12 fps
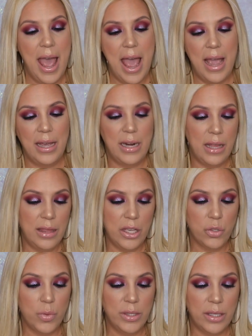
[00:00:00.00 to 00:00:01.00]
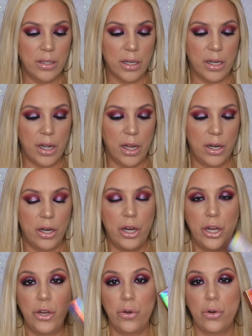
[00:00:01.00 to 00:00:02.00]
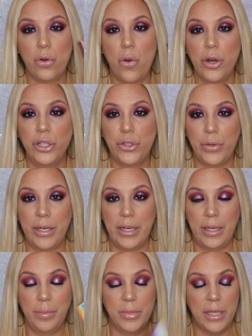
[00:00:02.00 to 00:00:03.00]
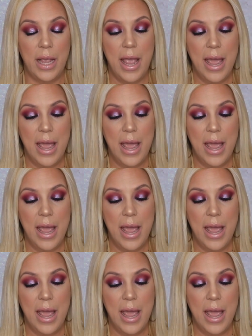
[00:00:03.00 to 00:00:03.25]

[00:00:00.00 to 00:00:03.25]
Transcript: And this one's in the color Unicorn Dreams.